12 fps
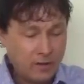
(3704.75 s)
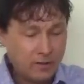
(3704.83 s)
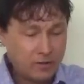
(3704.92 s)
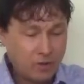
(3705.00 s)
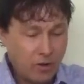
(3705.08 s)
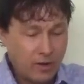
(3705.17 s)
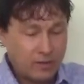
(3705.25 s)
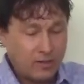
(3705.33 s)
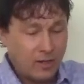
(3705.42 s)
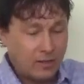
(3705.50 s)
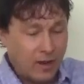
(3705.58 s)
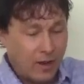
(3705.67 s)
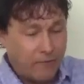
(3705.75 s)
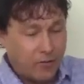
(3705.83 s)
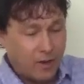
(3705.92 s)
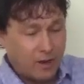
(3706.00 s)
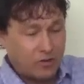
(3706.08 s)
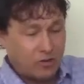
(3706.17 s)
Let's go ahead and take that out for
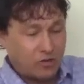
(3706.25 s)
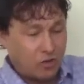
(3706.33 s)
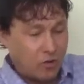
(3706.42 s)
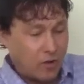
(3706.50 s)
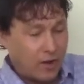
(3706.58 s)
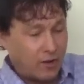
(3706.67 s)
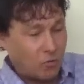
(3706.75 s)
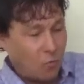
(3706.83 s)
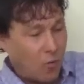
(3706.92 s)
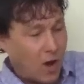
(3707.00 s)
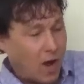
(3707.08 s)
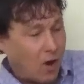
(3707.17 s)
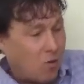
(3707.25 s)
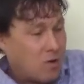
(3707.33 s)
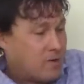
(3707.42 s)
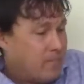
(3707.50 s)
you guys to show you guys. Wow.